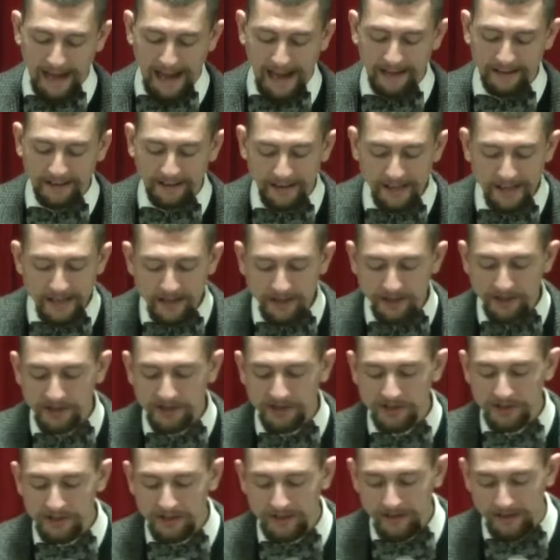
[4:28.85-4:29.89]
and lead
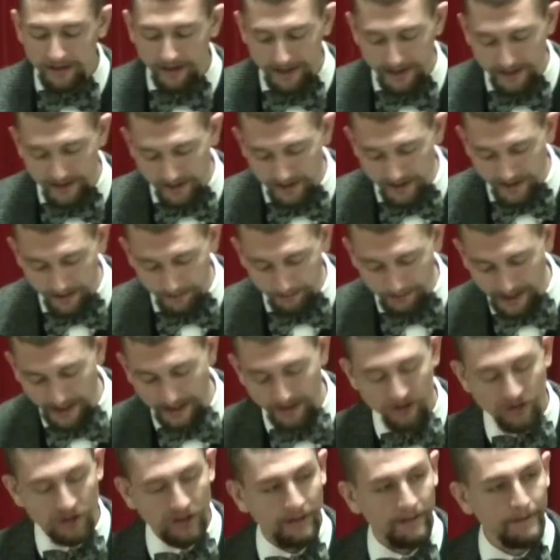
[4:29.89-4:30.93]
us not into
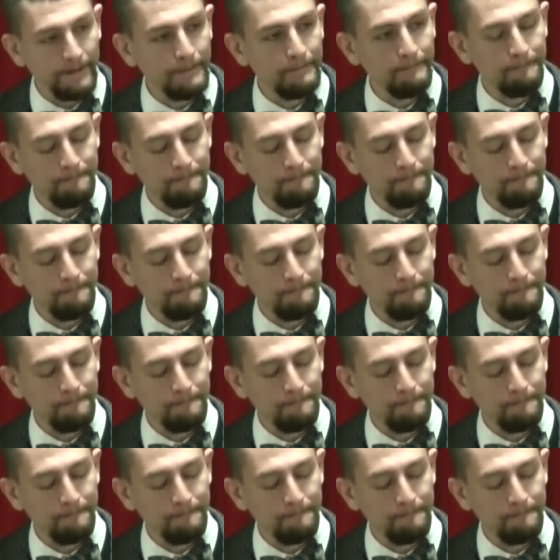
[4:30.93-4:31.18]
temptation.